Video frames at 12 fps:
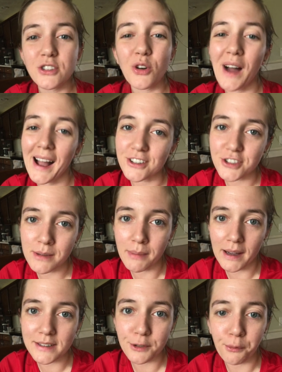Don't actually
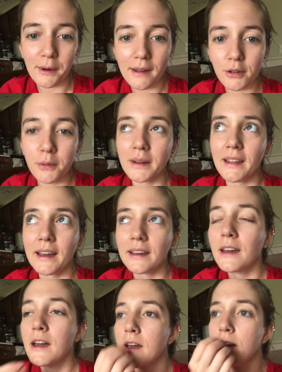buzz or whatever, but
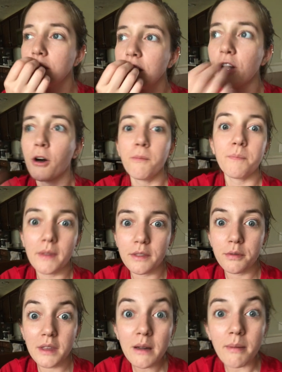
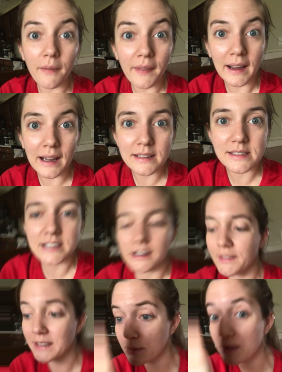think about that kind of stuff.
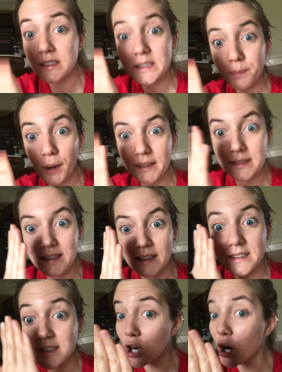That's what this is practicing,
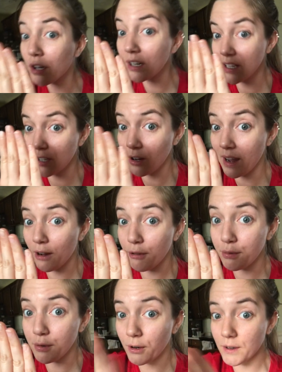is targeting your air
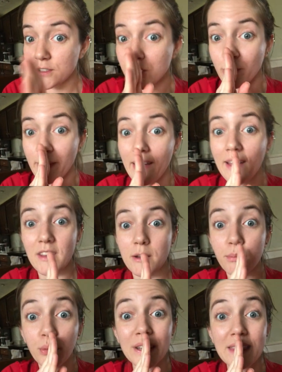through your instrument and then
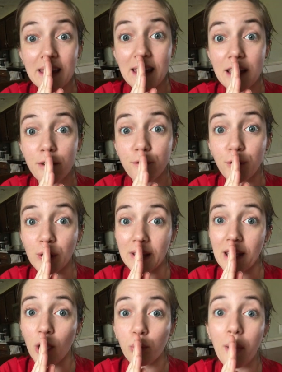breathing in
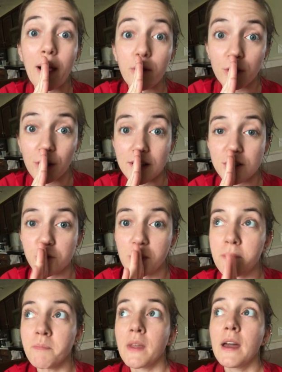fully around your instrument.